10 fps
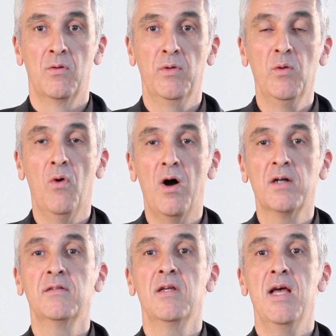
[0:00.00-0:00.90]
We
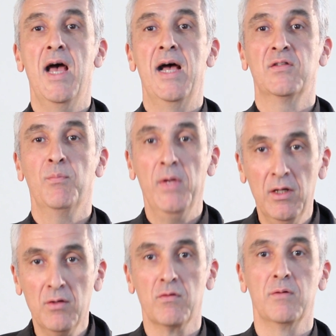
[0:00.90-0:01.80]
walked as
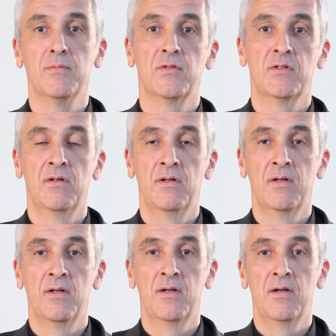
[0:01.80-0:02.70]
pilgrims
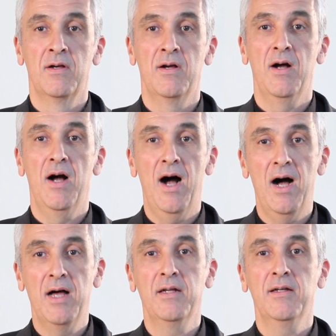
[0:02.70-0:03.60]

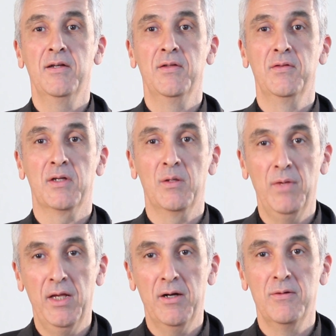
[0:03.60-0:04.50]
on the
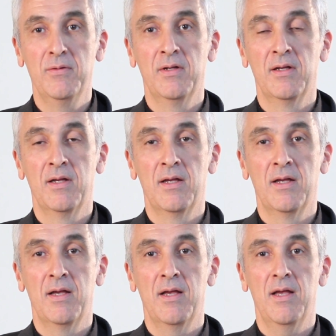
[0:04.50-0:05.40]
Camino,
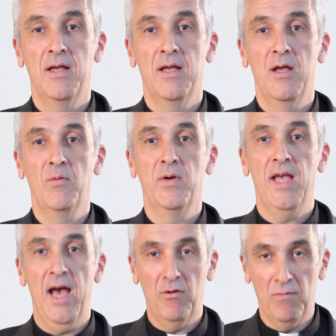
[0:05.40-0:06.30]
and we
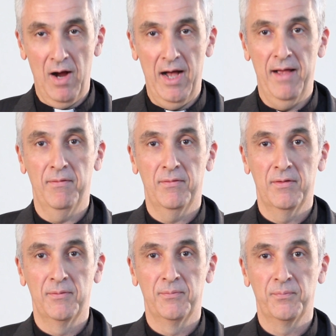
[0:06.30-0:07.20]
had arrived.
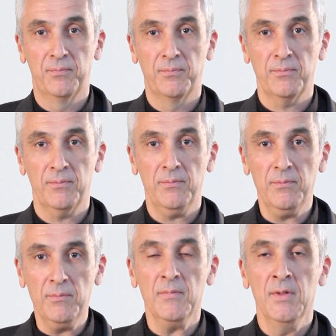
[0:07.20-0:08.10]

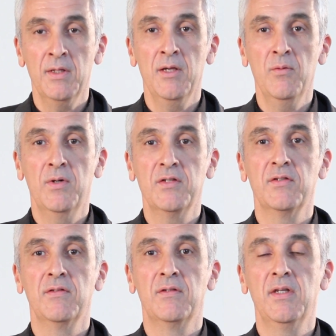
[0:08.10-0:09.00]
It was
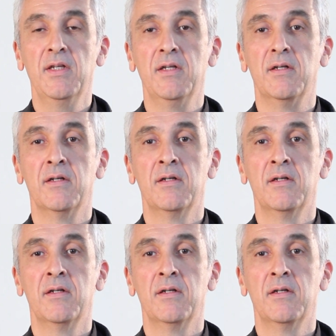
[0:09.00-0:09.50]
indeed